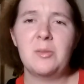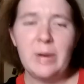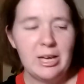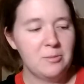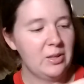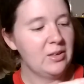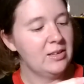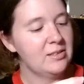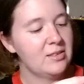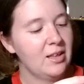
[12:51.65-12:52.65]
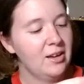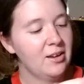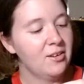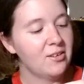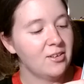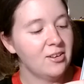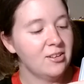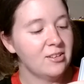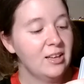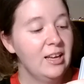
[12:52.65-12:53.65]
the butt because they are
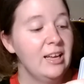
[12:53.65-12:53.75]
all